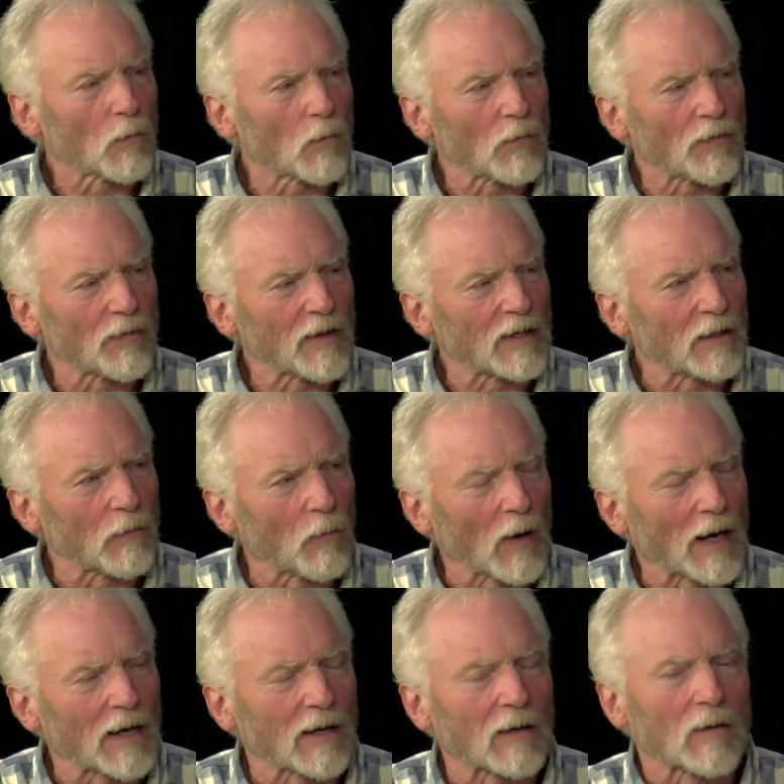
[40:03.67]
think mm-hmm. you
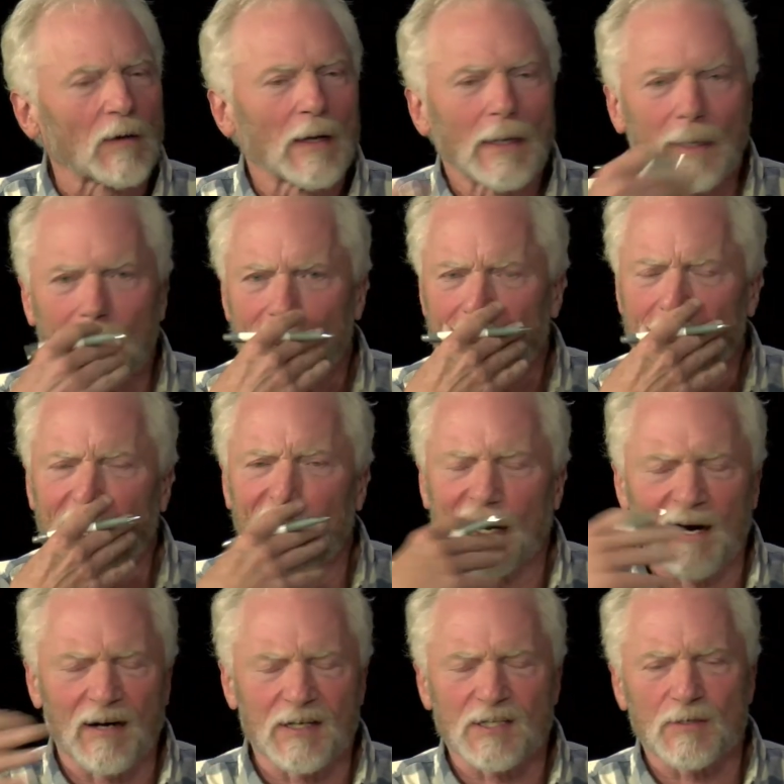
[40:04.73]
want to know, is the
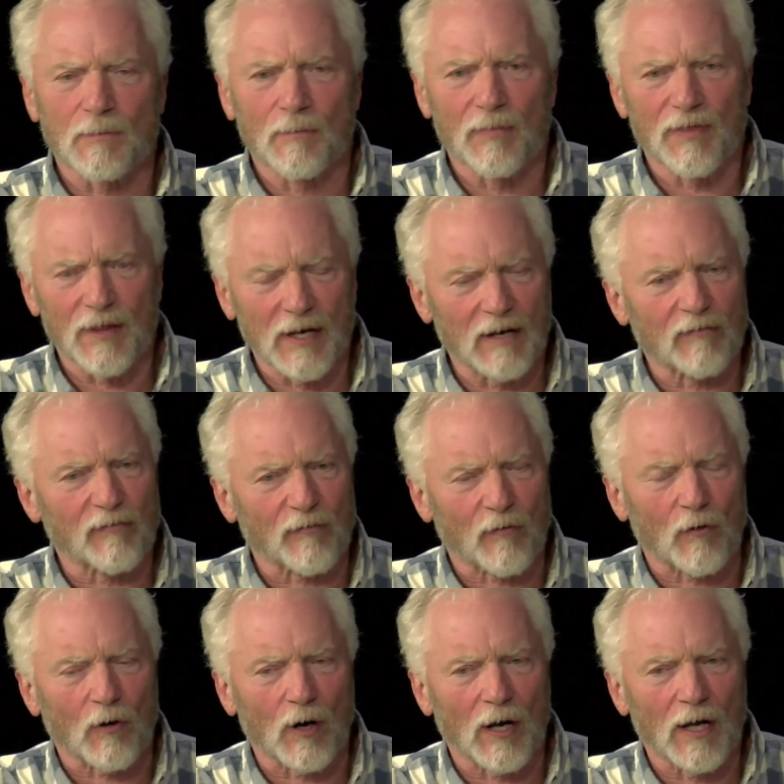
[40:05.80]
hardest thing
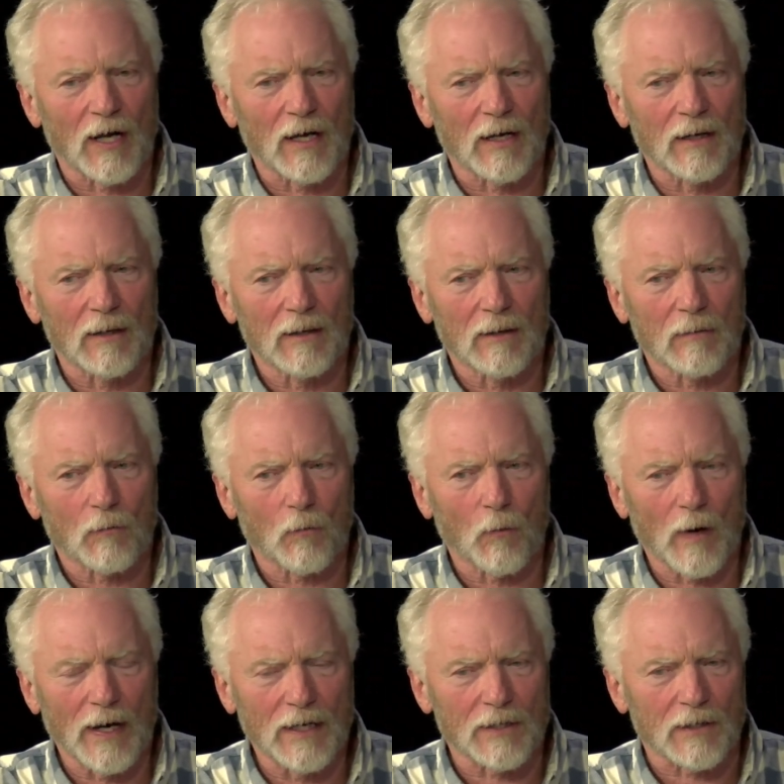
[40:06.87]
for a
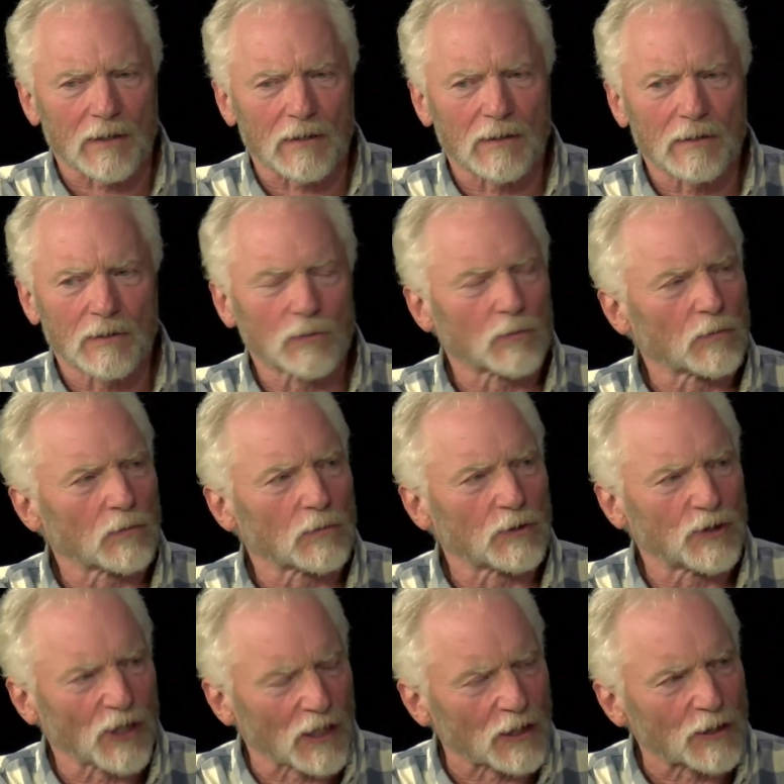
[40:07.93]
writer to
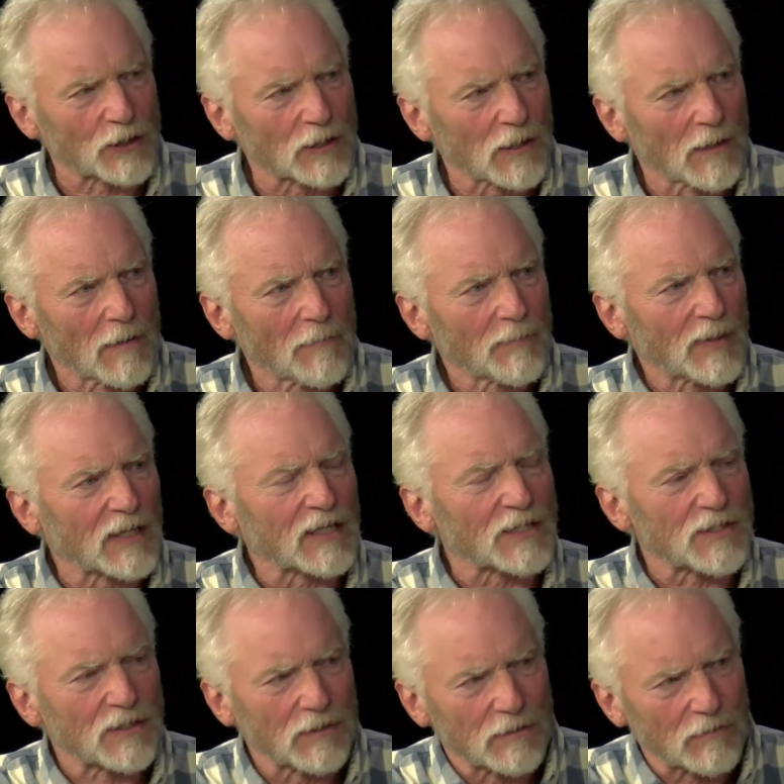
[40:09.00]
judge yeah.
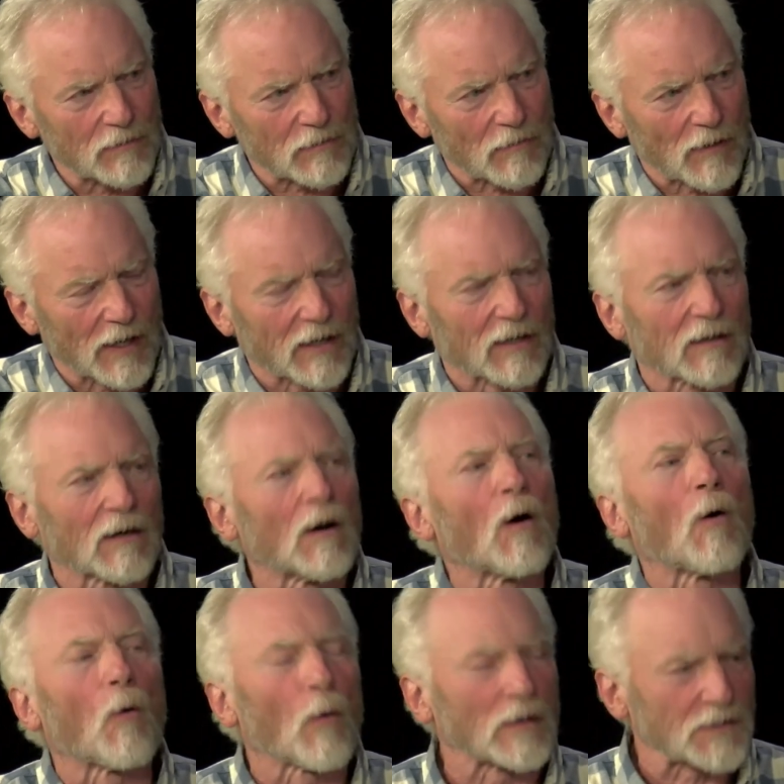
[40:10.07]
Because you, the writer,
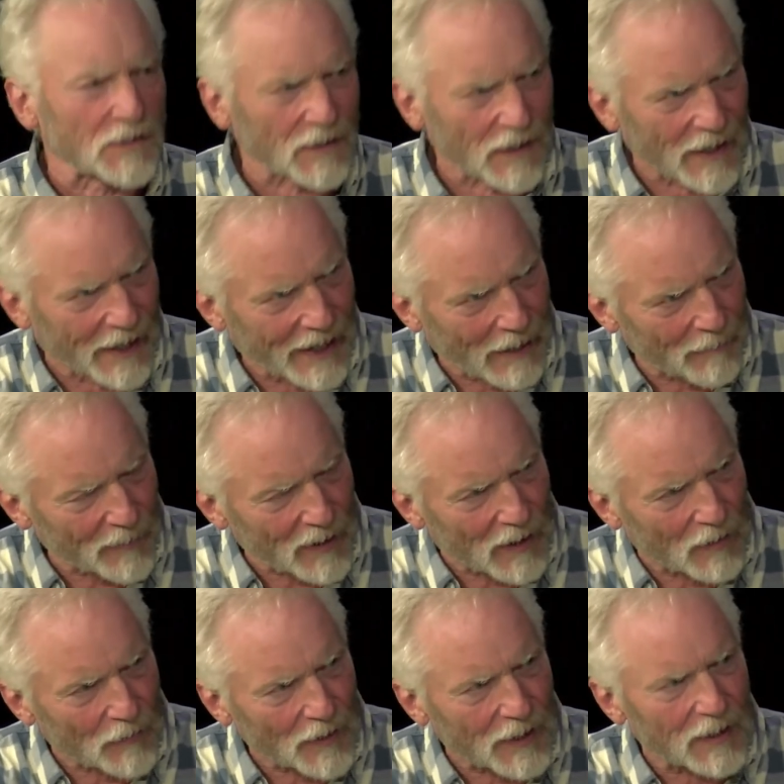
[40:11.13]
know what's going to happen
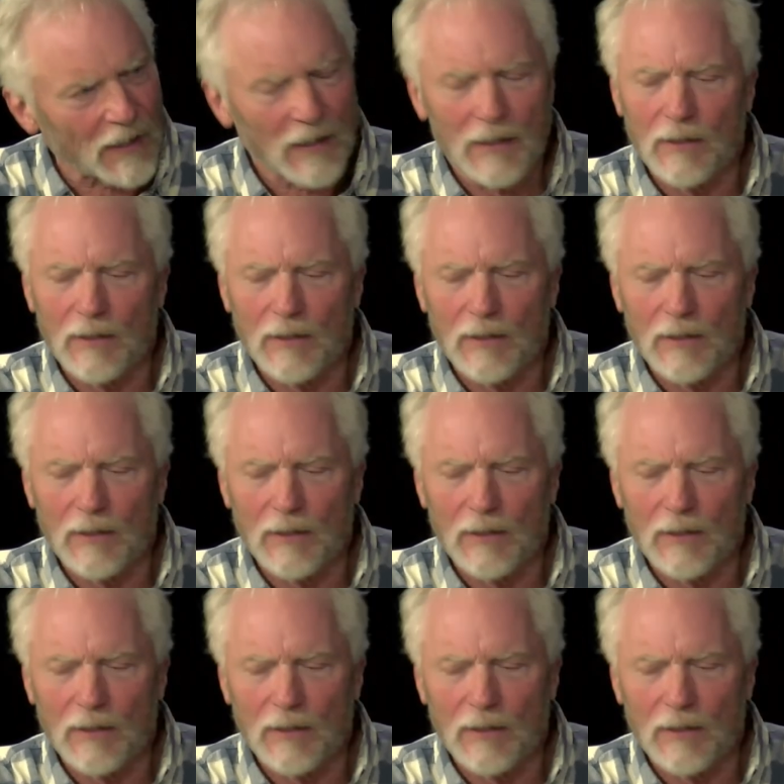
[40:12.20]
already.